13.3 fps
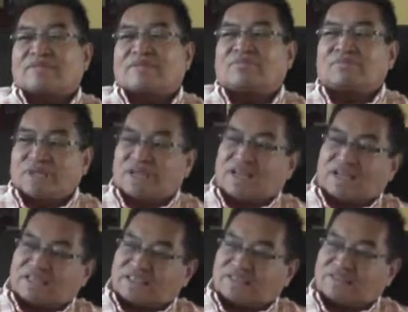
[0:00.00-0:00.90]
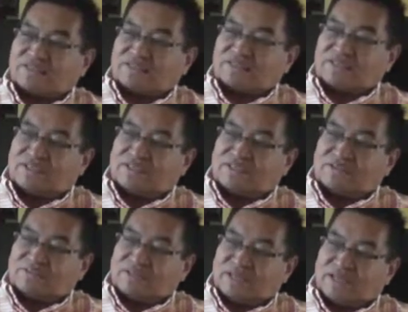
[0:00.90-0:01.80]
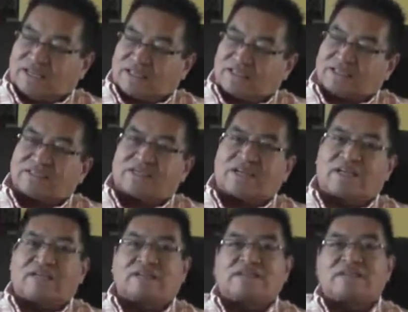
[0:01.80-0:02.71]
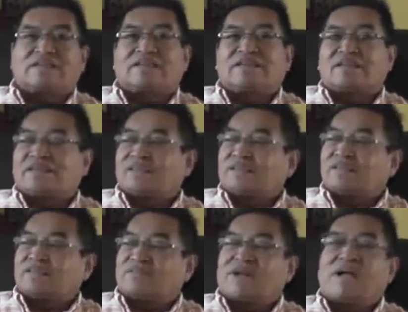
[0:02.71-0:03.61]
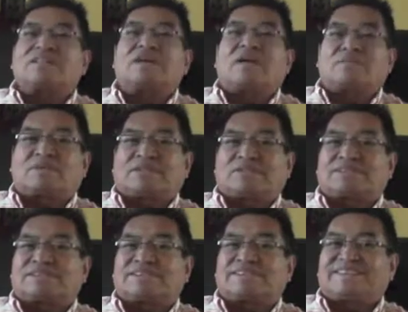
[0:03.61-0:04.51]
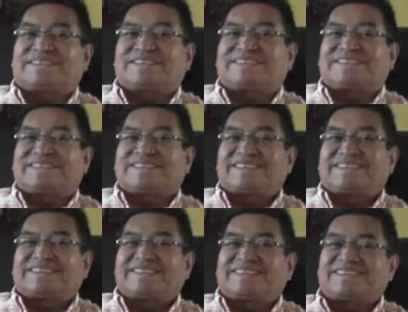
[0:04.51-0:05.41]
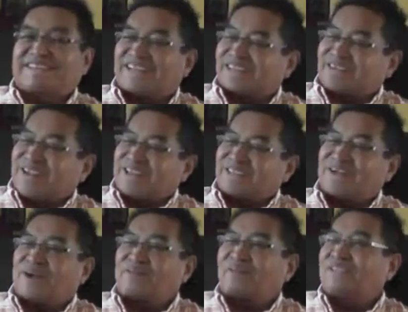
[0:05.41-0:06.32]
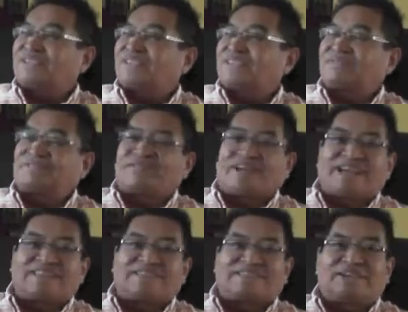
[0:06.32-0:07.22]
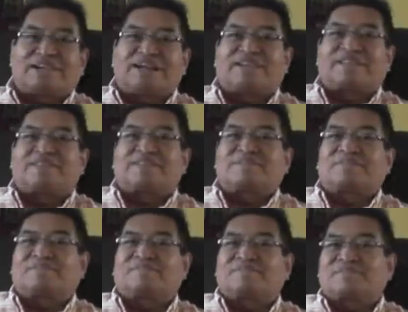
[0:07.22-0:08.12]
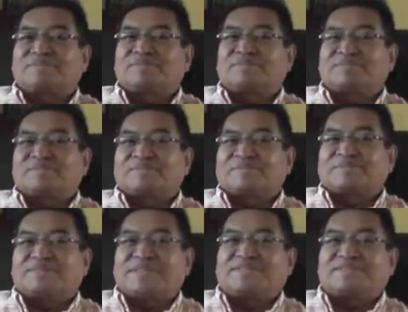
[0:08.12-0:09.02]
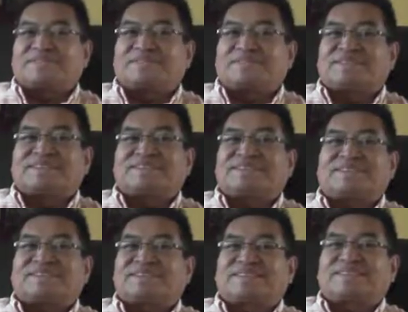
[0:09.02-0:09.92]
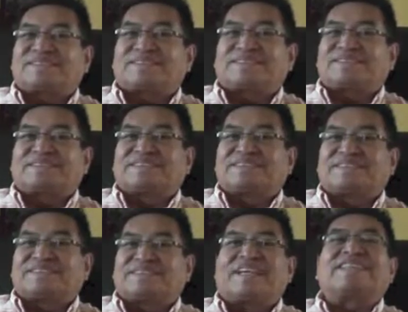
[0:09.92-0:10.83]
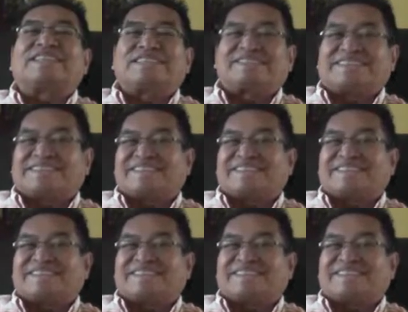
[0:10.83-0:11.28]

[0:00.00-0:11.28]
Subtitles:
Don't be like this over here. Don't be like this grasshopper. There's that grasshopper just flies around and does nothing